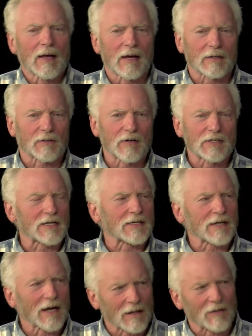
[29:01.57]
and Cree
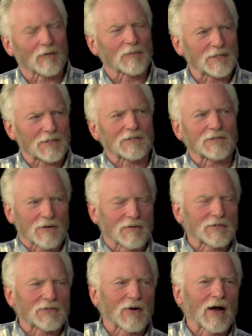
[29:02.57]
says, "Hello, Mr. So
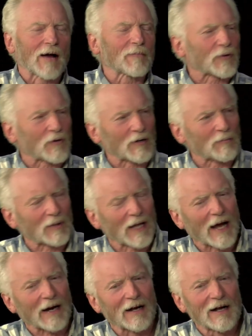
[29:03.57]
and So. I'm Cree
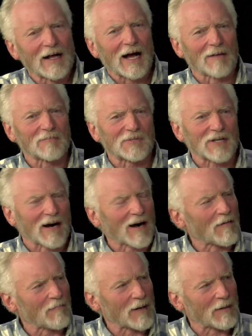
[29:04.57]
Black. I'm
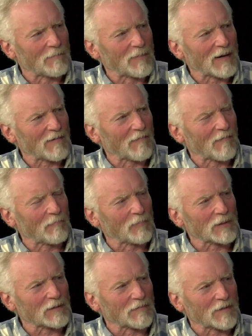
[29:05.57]
sorry. I've been a bit of
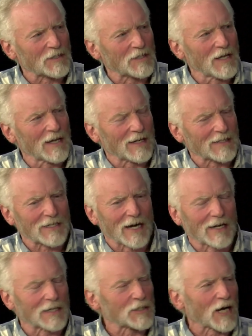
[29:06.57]
bull of a, in a
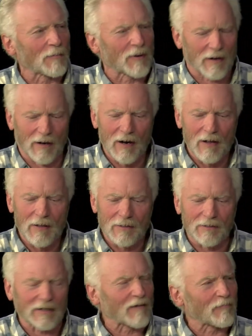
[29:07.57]
china shop here.
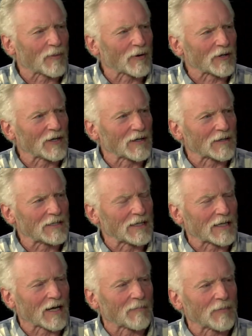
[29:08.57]
Look, I've broken your
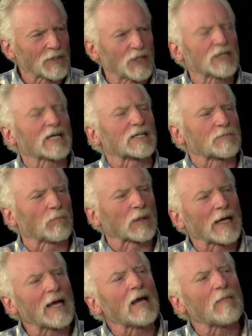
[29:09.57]
teacup." She takes
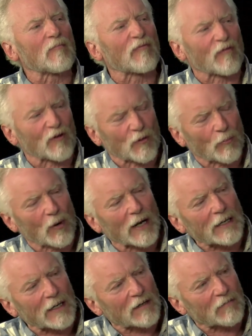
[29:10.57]
blame for the
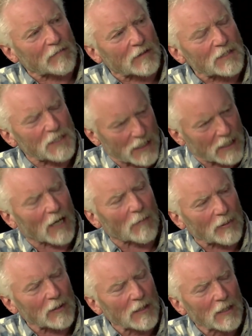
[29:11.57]
breaking mm-hmm. of the
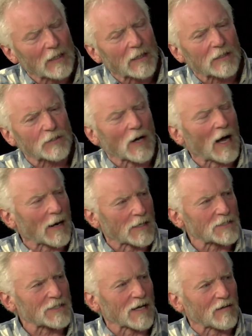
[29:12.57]
teacup to, on
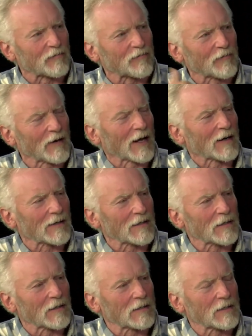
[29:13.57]
herself, not
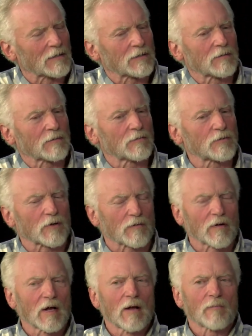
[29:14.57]
mm-hmm. to, sort
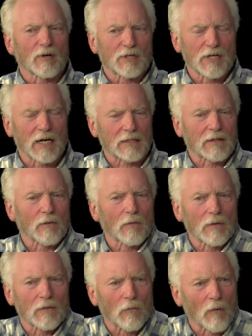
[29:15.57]
of protect the,
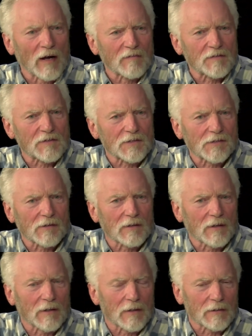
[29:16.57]
the wife's
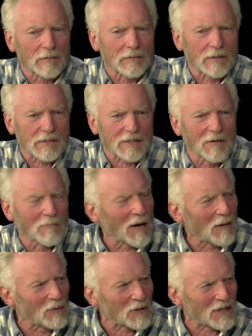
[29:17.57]
uh,
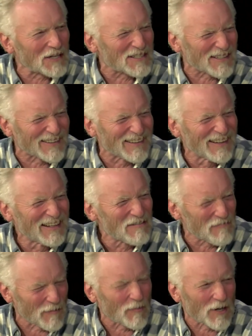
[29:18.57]
discombobulation
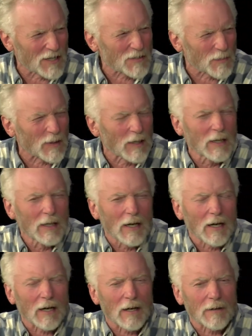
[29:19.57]
mm-hmm. from her mm-hmm. husband.
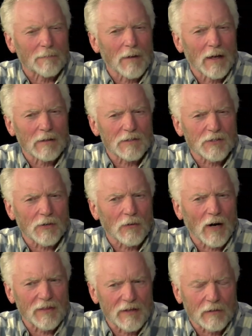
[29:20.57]
Uh, and so
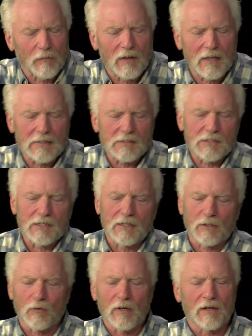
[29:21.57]
I think we then see
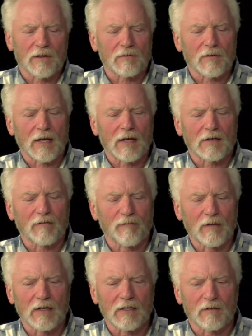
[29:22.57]
Cree through that
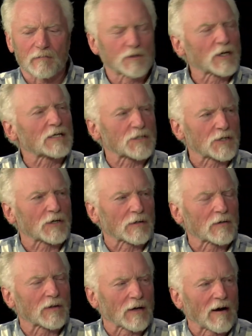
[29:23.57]
definitive
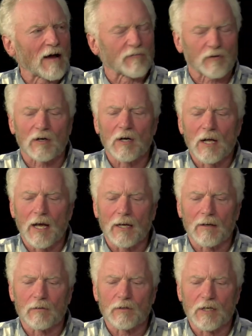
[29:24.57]
gesture yeah. thereafter,
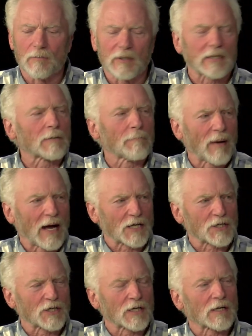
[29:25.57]
a deeply
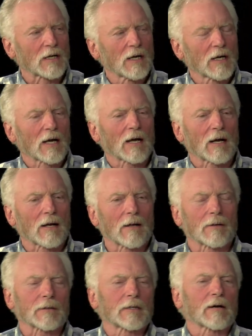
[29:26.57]
compassionate
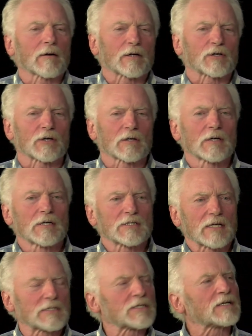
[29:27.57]
uh, character,
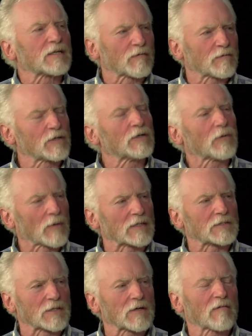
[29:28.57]
sensitive to
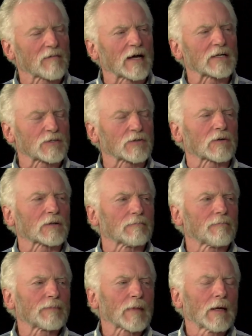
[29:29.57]
nuance of that sort.
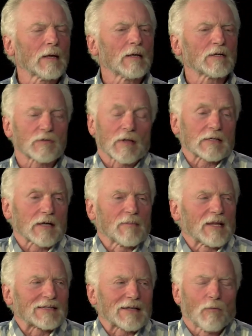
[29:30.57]
Mm-hmm. So that's, I
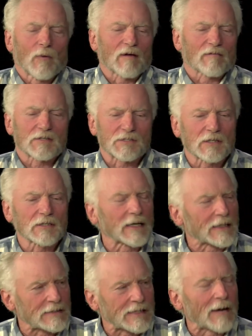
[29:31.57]
mean, that's one of a
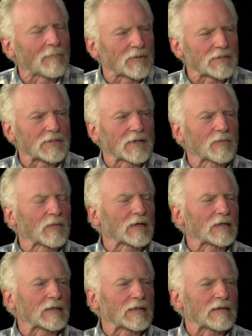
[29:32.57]
zillion examples that one
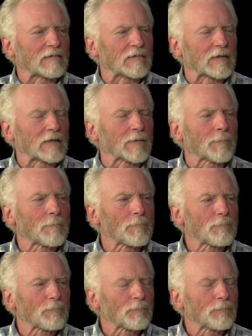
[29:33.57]
could give, you know.